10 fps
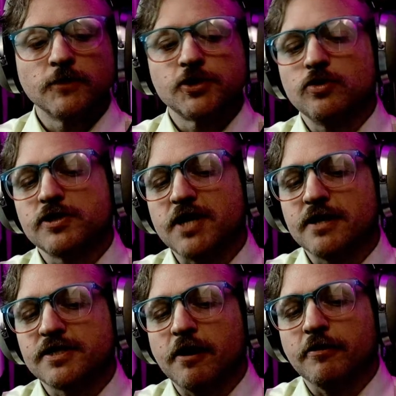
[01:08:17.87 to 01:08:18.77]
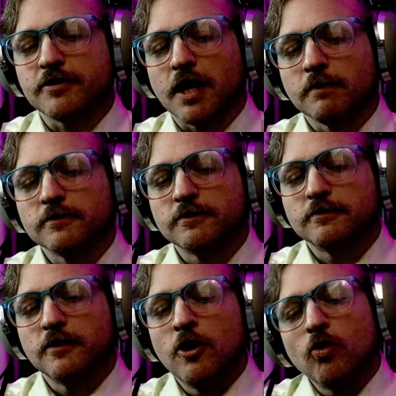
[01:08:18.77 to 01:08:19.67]
The suicide stereotype
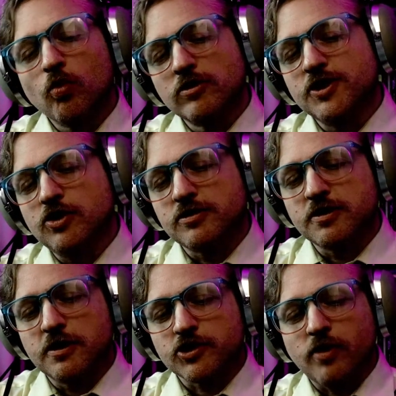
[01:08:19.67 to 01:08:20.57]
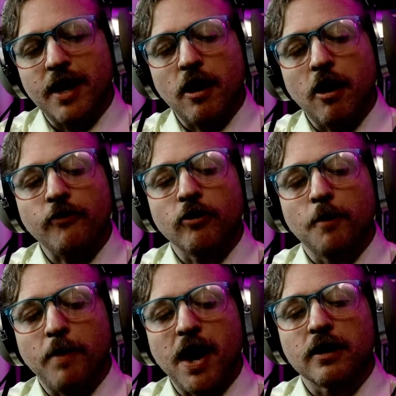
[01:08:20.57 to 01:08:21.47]
was used to discredit other
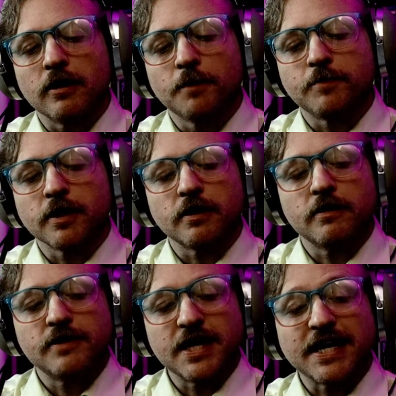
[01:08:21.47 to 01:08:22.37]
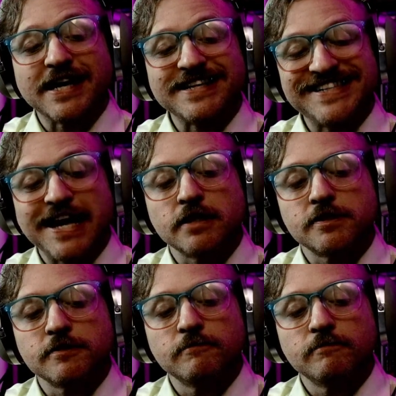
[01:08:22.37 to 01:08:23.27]
apocalyptic thinking
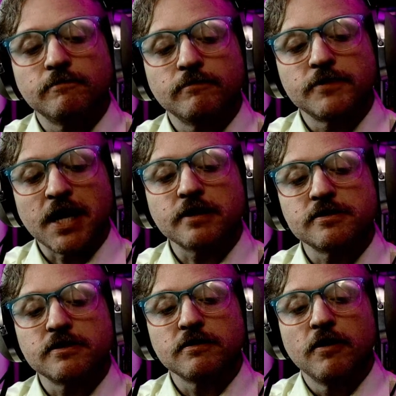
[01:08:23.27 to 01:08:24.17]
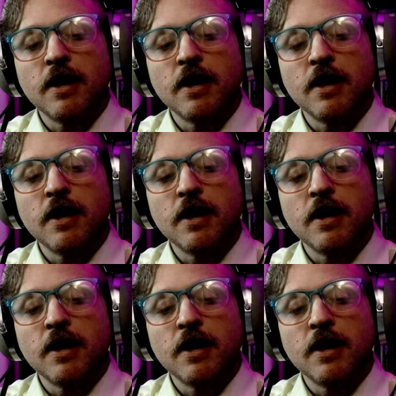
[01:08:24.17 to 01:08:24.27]
sets, sects,